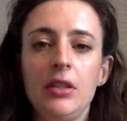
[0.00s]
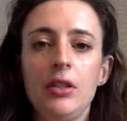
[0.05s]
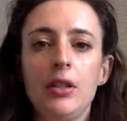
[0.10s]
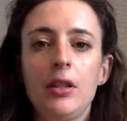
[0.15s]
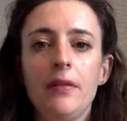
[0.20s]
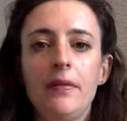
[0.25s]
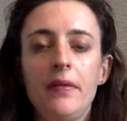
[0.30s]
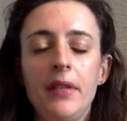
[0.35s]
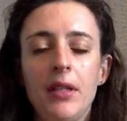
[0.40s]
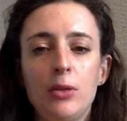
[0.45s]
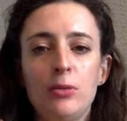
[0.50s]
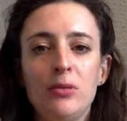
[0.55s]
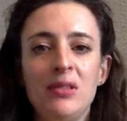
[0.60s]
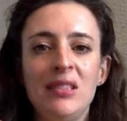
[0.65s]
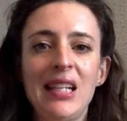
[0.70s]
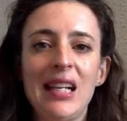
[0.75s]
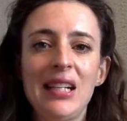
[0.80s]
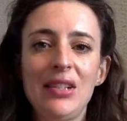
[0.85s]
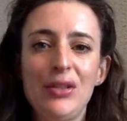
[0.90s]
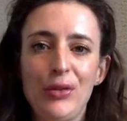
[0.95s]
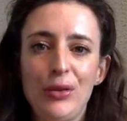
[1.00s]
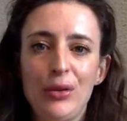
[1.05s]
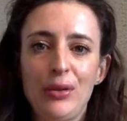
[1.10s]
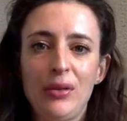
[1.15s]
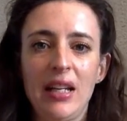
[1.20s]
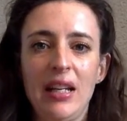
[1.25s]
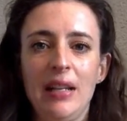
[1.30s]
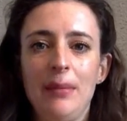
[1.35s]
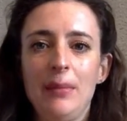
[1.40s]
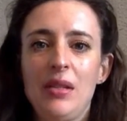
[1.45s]
you don't feel natural
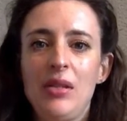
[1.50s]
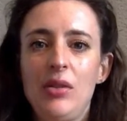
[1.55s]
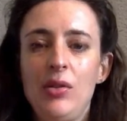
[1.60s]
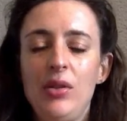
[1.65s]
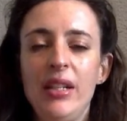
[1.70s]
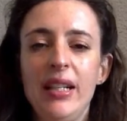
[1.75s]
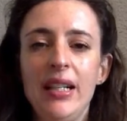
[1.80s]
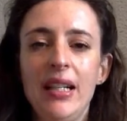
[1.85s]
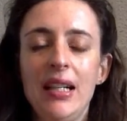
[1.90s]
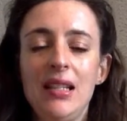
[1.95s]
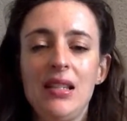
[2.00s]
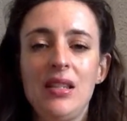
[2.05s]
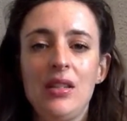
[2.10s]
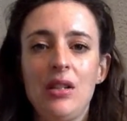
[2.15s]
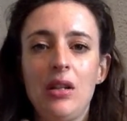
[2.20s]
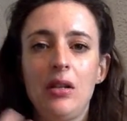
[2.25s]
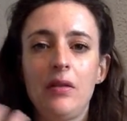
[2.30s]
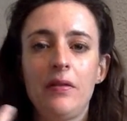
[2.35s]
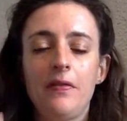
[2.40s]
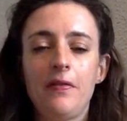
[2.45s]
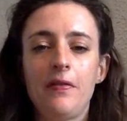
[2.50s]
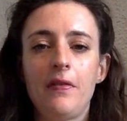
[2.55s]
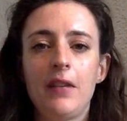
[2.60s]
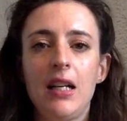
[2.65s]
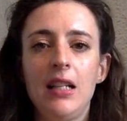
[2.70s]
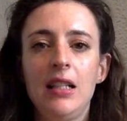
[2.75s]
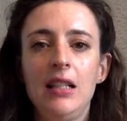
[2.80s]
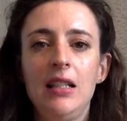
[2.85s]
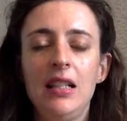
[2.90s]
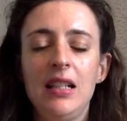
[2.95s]
chemistry, it's not
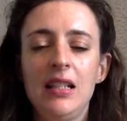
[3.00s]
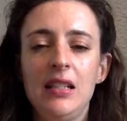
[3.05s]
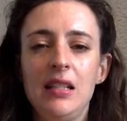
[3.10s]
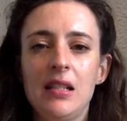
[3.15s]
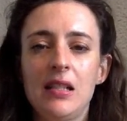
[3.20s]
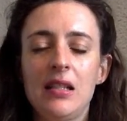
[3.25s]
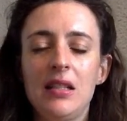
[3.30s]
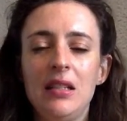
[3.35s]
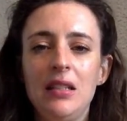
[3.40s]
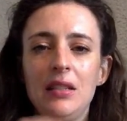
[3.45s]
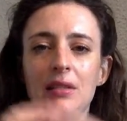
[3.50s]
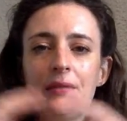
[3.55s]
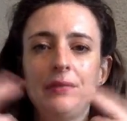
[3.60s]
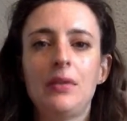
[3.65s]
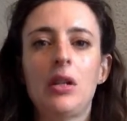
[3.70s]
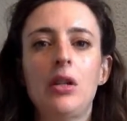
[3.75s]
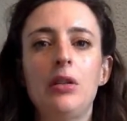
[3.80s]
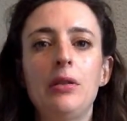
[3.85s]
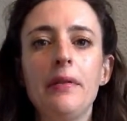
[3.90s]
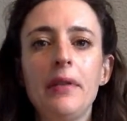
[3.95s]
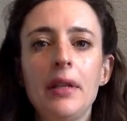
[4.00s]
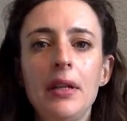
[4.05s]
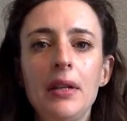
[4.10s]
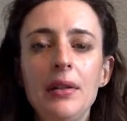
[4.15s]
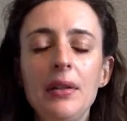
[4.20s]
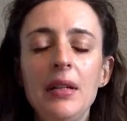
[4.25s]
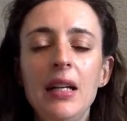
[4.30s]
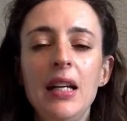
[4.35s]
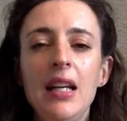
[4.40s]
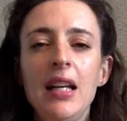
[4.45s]
fun, it doesn't evolve
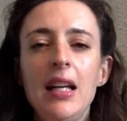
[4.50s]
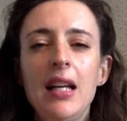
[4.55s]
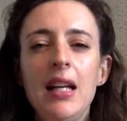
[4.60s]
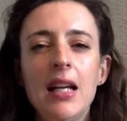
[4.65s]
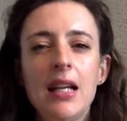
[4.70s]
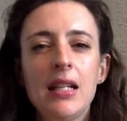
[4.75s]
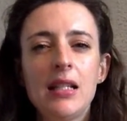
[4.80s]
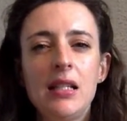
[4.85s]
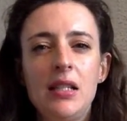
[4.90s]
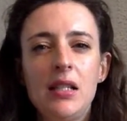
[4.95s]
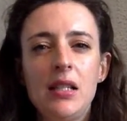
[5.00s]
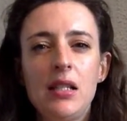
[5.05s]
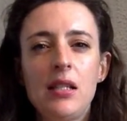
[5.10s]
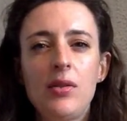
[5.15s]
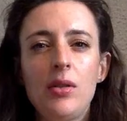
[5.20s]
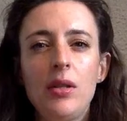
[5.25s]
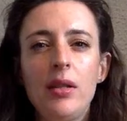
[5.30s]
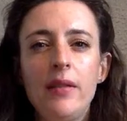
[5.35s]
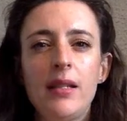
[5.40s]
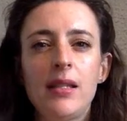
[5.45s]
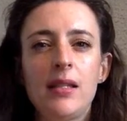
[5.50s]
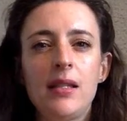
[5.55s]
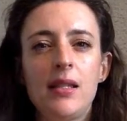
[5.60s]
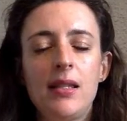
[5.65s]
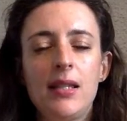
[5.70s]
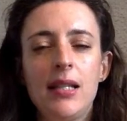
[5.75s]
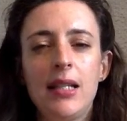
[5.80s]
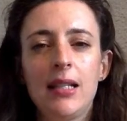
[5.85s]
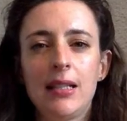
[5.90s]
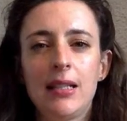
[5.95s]
you. It's just sort of this
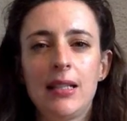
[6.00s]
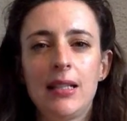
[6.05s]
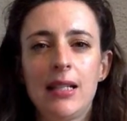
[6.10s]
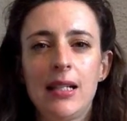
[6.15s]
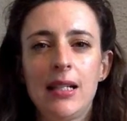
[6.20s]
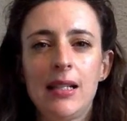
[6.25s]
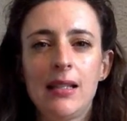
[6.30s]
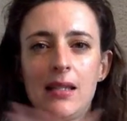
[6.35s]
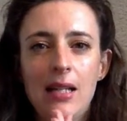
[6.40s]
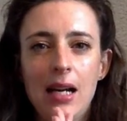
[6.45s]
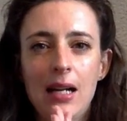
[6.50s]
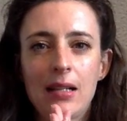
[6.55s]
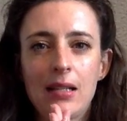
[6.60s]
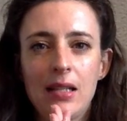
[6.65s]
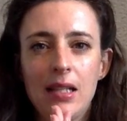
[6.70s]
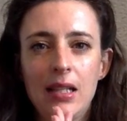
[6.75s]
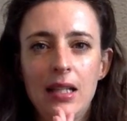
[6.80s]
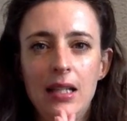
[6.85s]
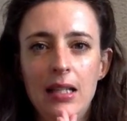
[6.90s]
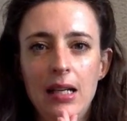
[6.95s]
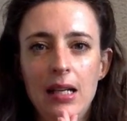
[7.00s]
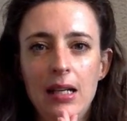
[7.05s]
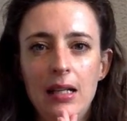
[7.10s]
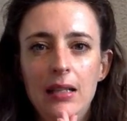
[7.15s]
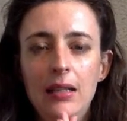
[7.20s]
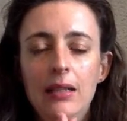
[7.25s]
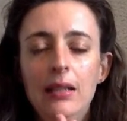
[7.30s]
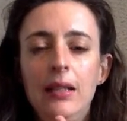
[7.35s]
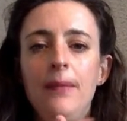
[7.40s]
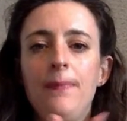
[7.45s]
thing that's stuck
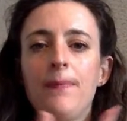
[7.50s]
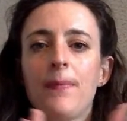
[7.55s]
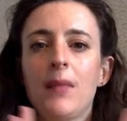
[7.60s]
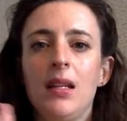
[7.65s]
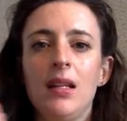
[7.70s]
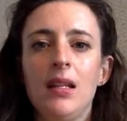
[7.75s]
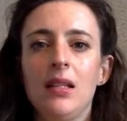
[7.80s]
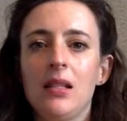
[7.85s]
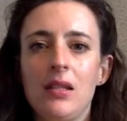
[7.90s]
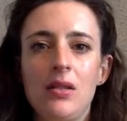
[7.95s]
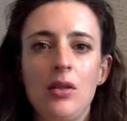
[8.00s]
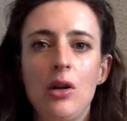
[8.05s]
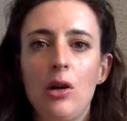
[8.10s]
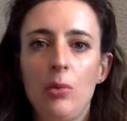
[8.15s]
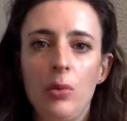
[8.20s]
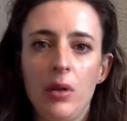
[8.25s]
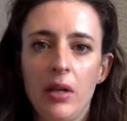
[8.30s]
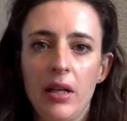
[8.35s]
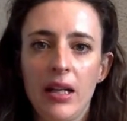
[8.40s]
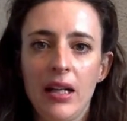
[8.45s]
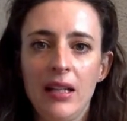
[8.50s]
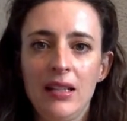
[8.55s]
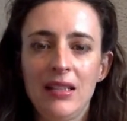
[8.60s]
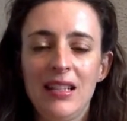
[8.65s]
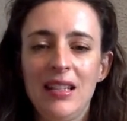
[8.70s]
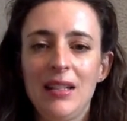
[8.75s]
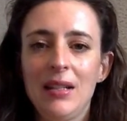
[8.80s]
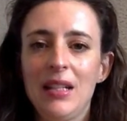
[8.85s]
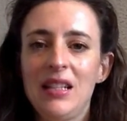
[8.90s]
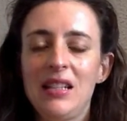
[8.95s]
together and it's not working.
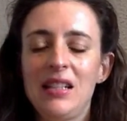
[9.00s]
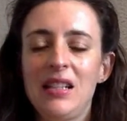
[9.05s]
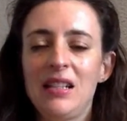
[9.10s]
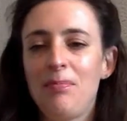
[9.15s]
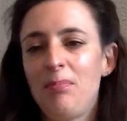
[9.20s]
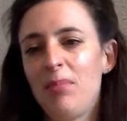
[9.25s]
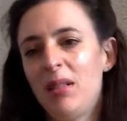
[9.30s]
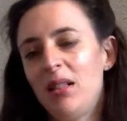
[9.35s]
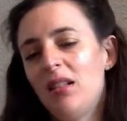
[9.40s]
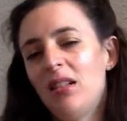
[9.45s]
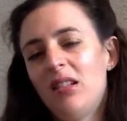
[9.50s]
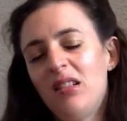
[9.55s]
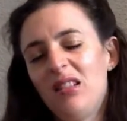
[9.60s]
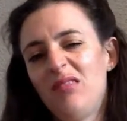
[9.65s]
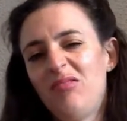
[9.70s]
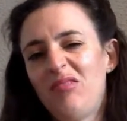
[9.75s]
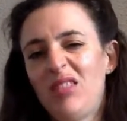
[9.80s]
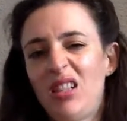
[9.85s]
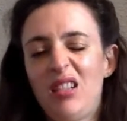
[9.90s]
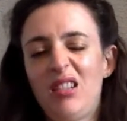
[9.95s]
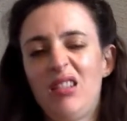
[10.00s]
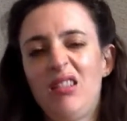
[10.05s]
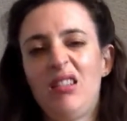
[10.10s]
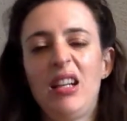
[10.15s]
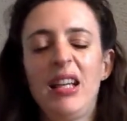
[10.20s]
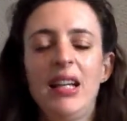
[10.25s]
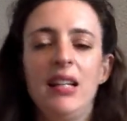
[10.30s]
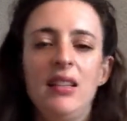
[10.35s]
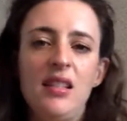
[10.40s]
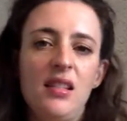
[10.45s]
And it did, but I
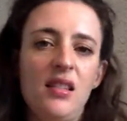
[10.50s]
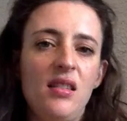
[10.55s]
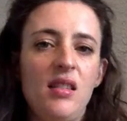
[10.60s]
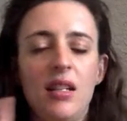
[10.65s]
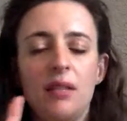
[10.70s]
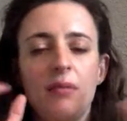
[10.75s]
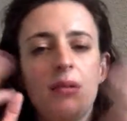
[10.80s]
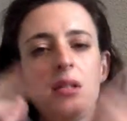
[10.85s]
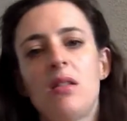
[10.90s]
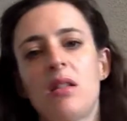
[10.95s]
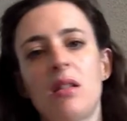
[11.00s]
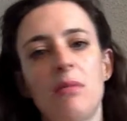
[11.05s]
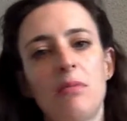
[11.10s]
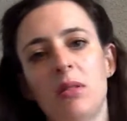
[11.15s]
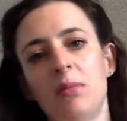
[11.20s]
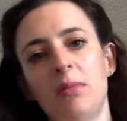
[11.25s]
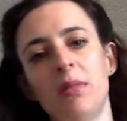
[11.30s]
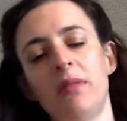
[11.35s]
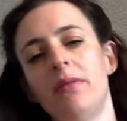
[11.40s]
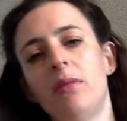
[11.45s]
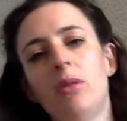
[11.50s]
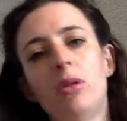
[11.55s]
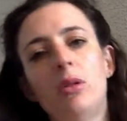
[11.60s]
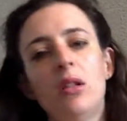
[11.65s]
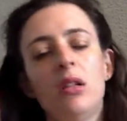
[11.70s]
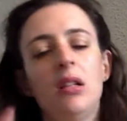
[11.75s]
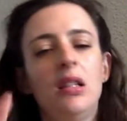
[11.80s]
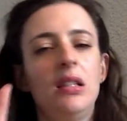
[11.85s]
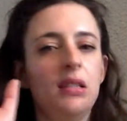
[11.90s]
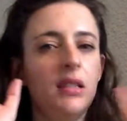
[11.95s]
had this thing with someone
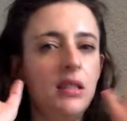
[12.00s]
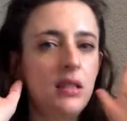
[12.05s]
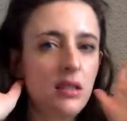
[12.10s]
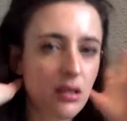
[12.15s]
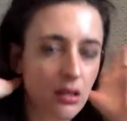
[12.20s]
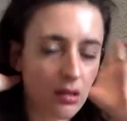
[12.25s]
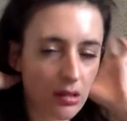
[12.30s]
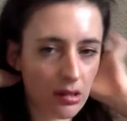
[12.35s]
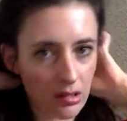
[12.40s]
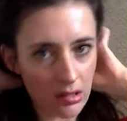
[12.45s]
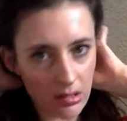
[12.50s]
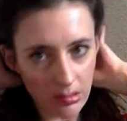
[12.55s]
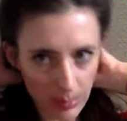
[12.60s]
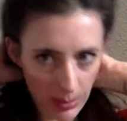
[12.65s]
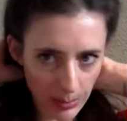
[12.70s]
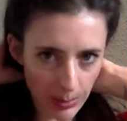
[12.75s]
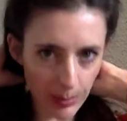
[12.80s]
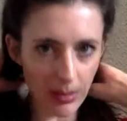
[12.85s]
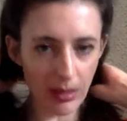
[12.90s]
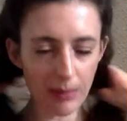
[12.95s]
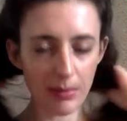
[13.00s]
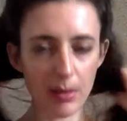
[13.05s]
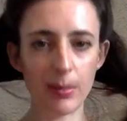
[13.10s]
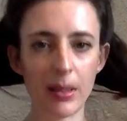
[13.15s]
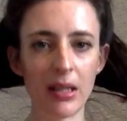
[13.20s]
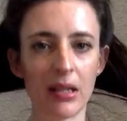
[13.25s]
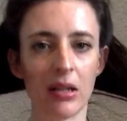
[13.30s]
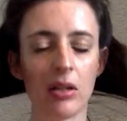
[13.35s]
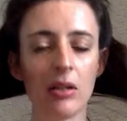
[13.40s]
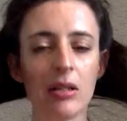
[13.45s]
before and blah, blah, blah, I'm a
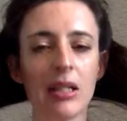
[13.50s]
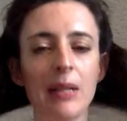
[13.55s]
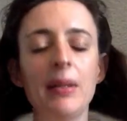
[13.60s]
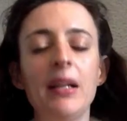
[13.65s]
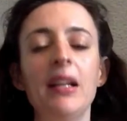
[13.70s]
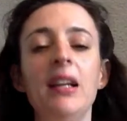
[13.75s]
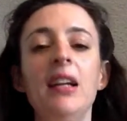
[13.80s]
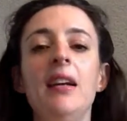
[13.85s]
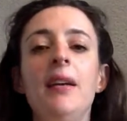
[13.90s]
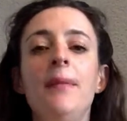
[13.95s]
bit lonely, but